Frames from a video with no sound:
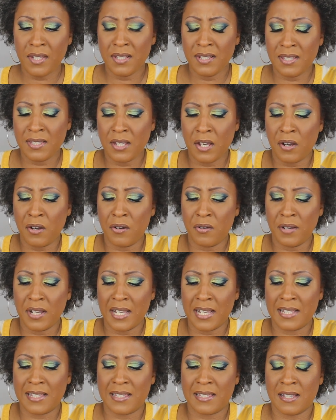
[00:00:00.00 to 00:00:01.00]
So
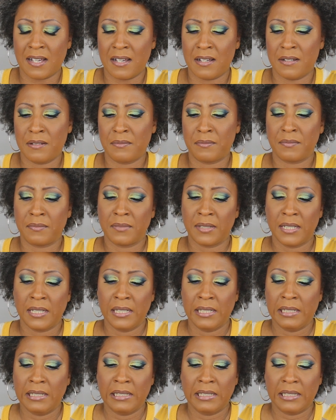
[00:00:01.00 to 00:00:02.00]
it's, um,
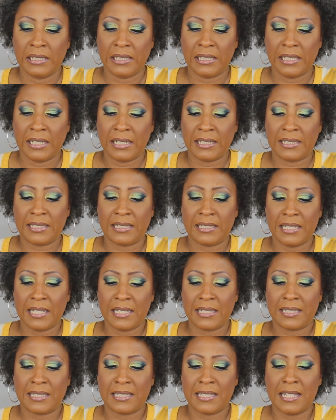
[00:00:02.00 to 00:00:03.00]
It's
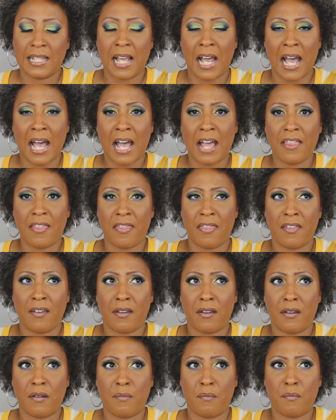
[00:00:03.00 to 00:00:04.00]
it's not
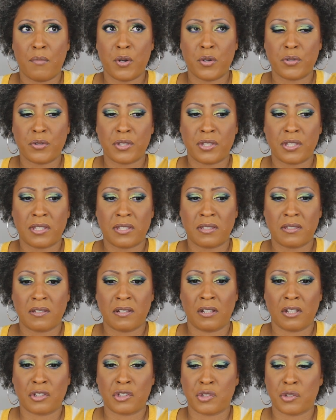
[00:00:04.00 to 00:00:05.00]
the
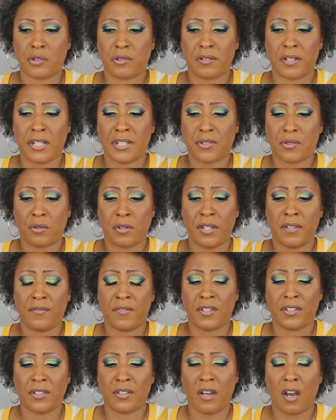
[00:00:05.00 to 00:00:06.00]
most luxurious or
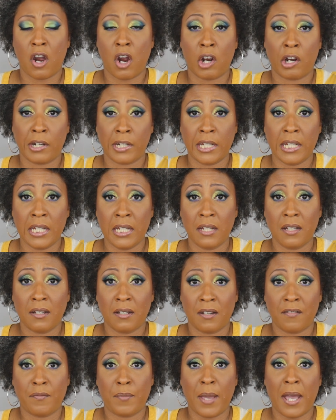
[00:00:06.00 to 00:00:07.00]
even hardy
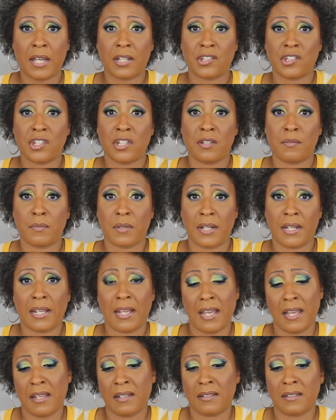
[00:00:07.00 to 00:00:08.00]
of packaging, but
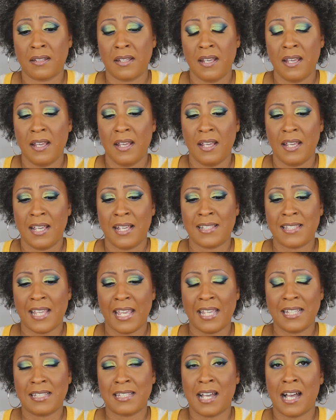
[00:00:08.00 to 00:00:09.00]
again, it's
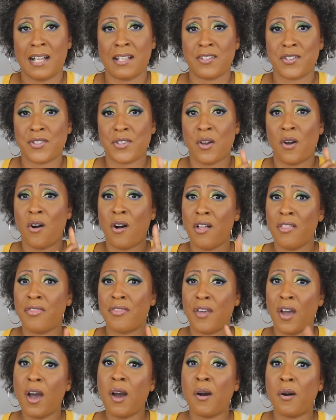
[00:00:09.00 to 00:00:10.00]
eight dollars,
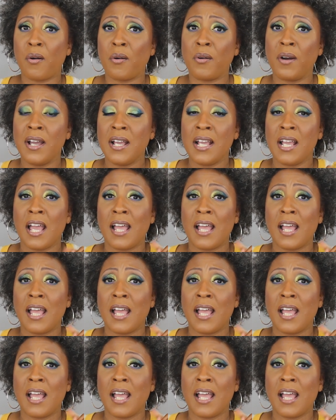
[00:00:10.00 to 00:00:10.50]
although